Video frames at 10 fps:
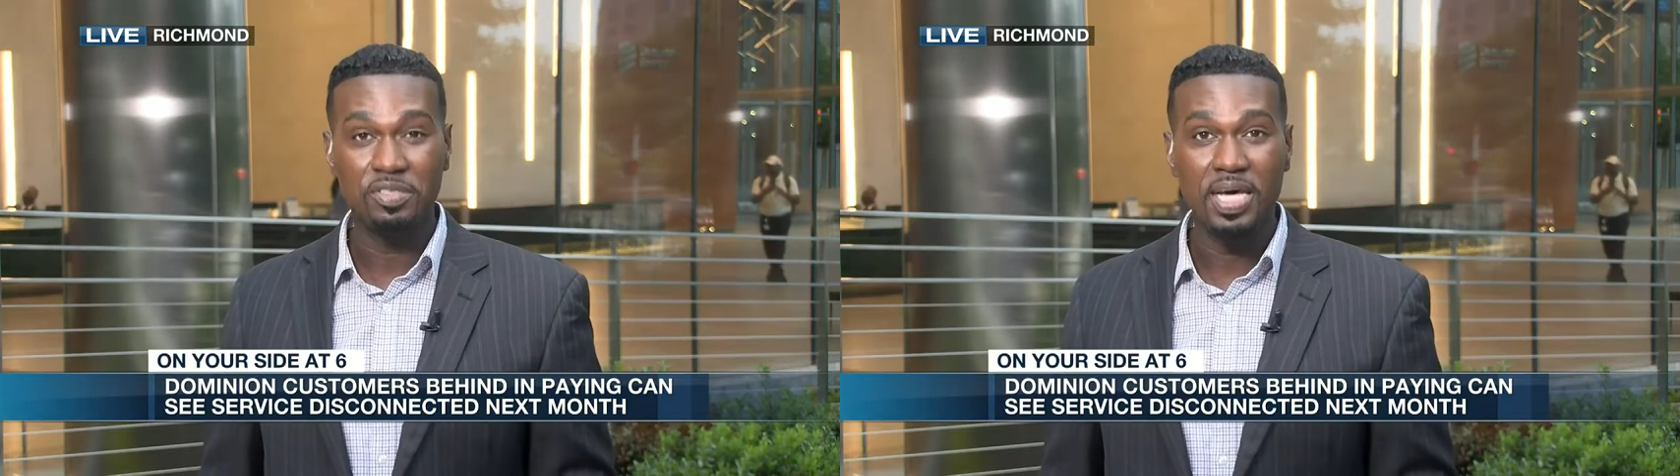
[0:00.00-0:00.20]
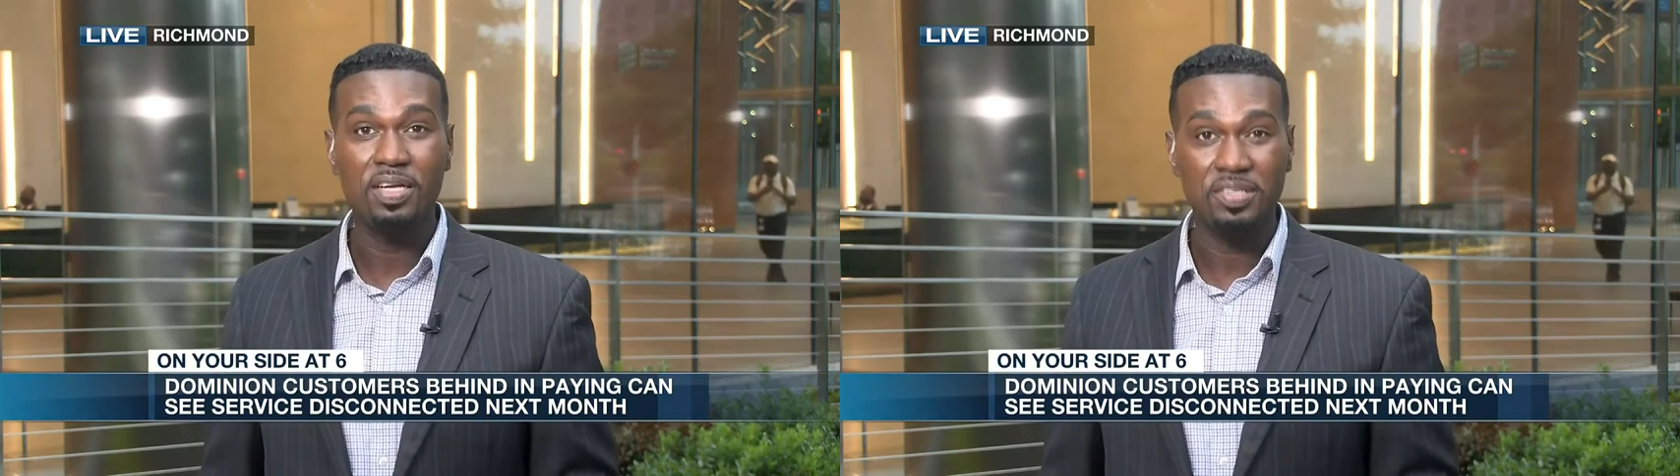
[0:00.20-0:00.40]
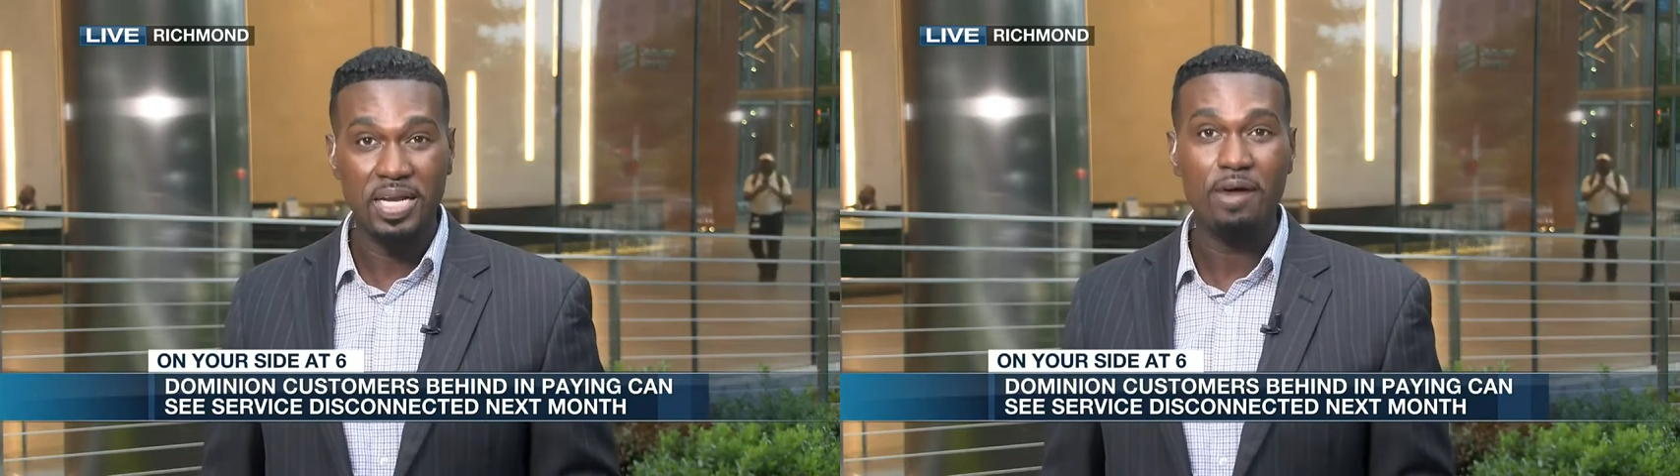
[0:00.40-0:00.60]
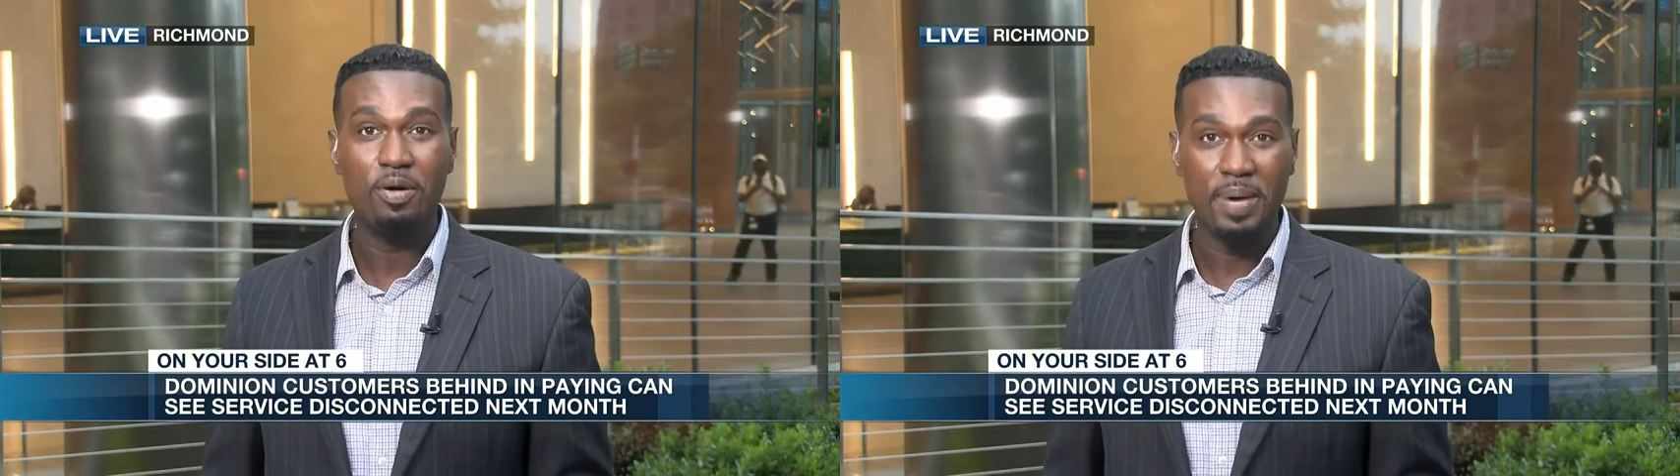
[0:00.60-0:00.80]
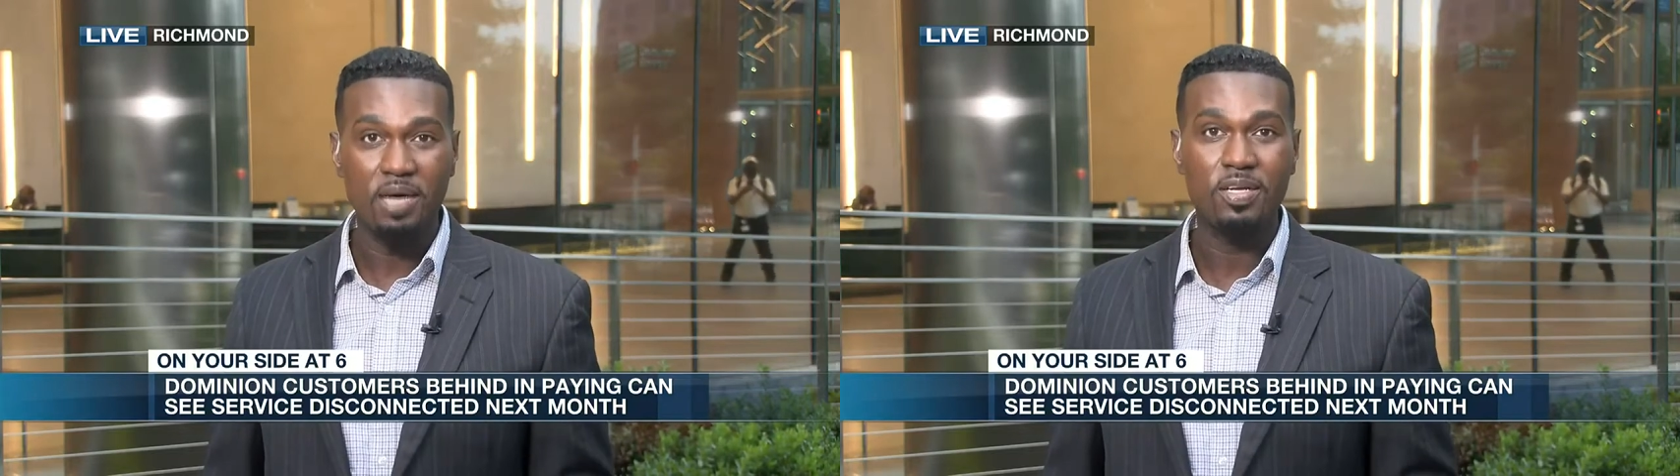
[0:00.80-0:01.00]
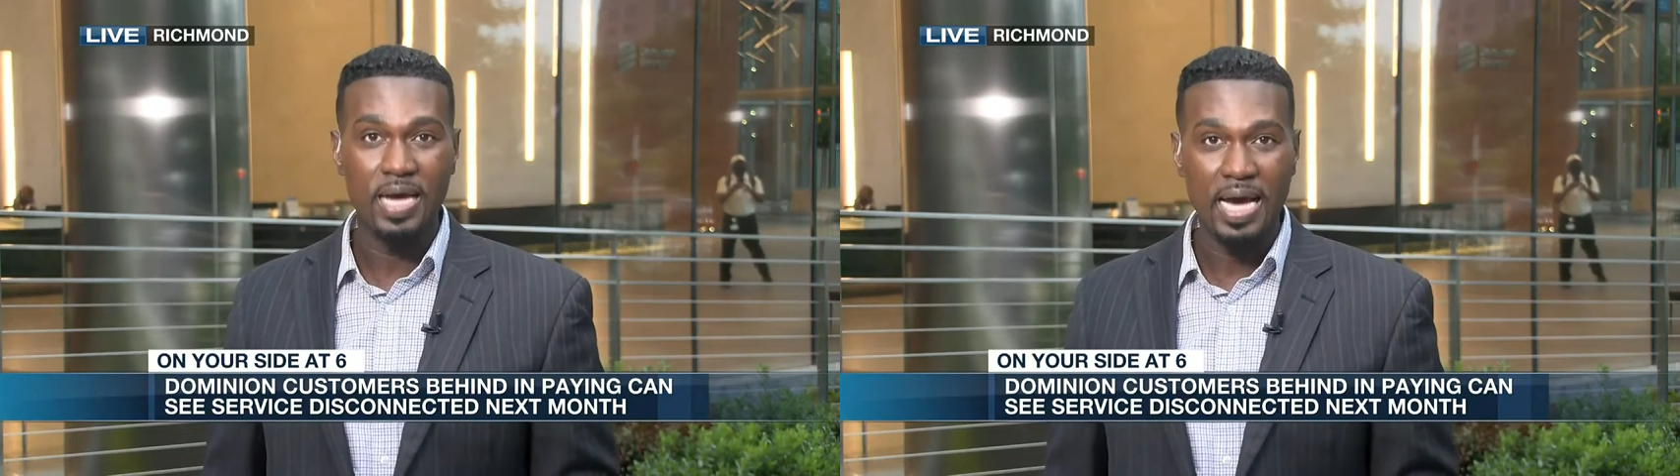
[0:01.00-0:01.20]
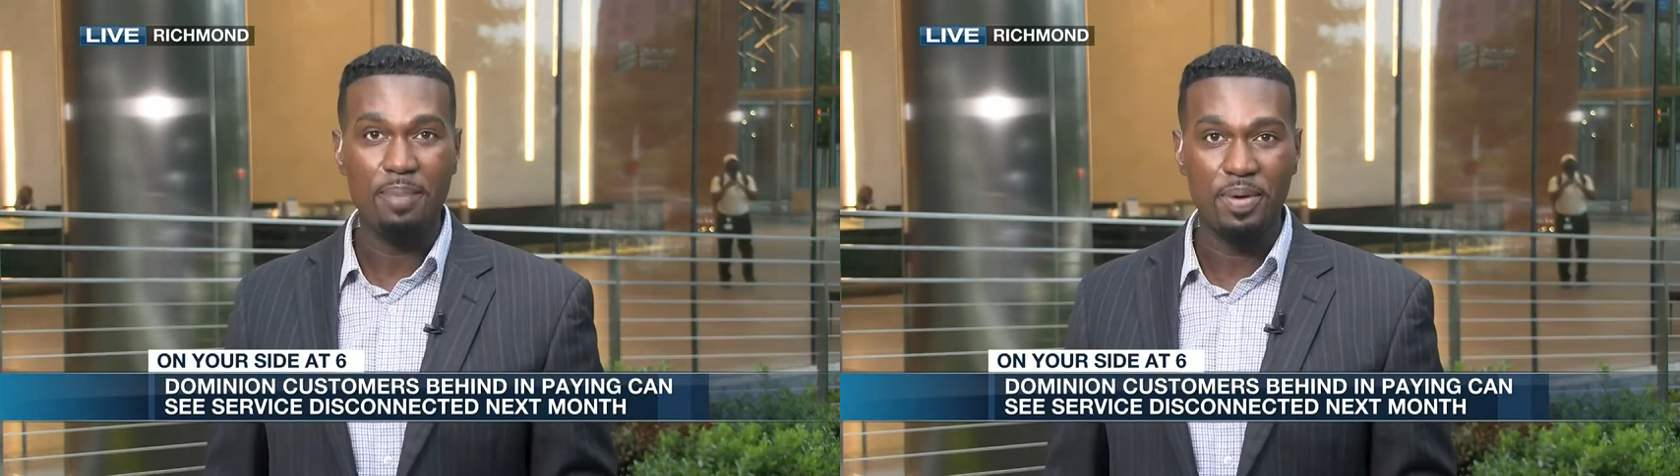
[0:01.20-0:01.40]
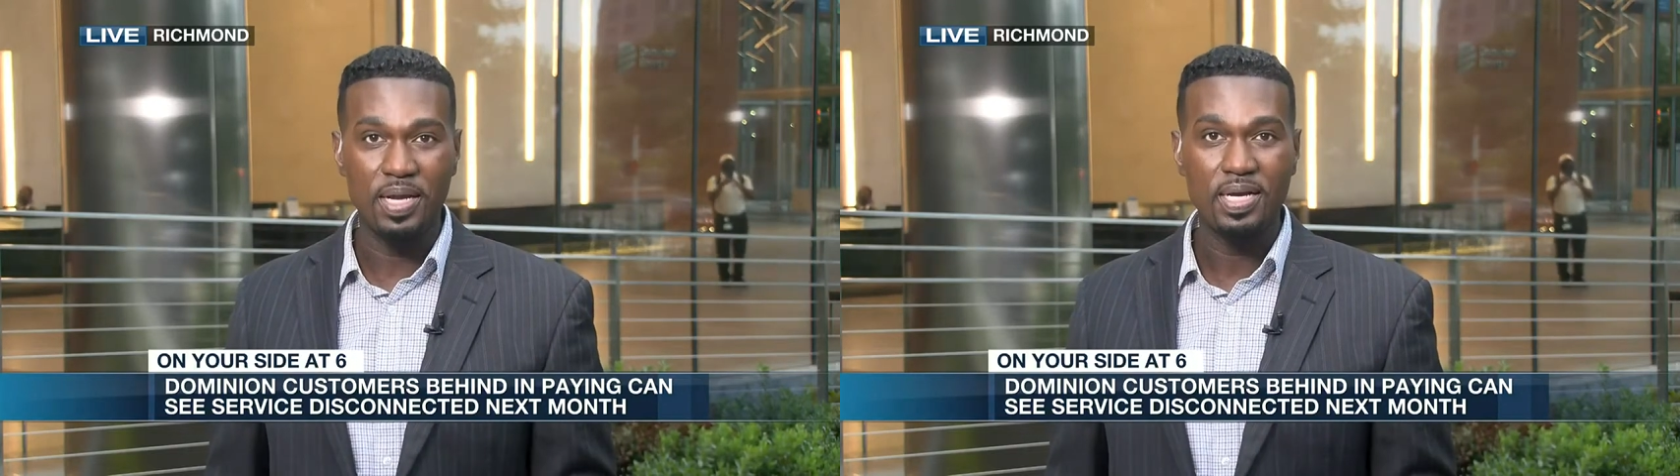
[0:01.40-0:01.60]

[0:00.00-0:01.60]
that's now about to happen.